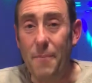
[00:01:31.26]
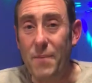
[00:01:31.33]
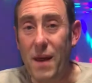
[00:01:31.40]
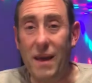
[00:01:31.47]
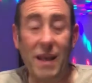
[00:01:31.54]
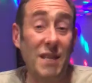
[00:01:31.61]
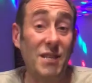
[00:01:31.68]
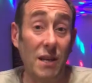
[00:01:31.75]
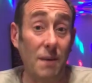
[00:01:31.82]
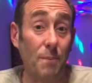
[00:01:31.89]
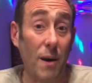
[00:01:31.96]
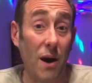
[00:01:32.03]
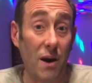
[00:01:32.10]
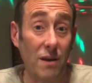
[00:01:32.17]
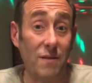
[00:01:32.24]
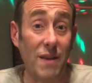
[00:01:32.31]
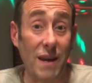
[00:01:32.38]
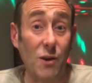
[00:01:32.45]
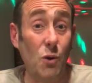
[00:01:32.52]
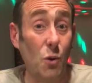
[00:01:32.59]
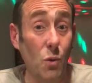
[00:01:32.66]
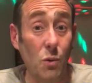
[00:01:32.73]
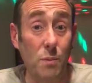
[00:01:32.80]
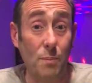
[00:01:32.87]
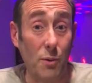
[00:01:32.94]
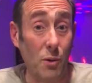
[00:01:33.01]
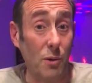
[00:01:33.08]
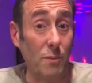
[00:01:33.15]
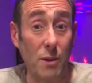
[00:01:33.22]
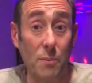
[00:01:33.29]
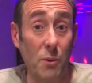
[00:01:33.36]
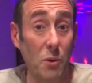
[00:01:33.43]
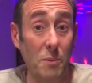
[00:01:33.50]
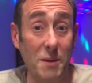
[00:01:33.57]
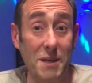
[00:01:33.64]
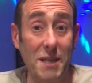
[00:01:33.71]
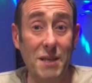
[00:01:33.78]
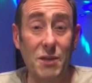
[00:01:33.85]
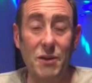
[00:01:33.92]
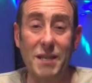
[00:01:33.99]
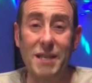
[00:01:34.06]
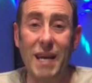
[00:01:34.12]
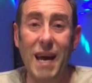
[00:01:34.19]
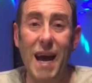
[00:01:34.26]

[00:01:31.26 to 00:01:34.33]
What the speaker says: They're still a part of, they're called Pullman, the Pullman district.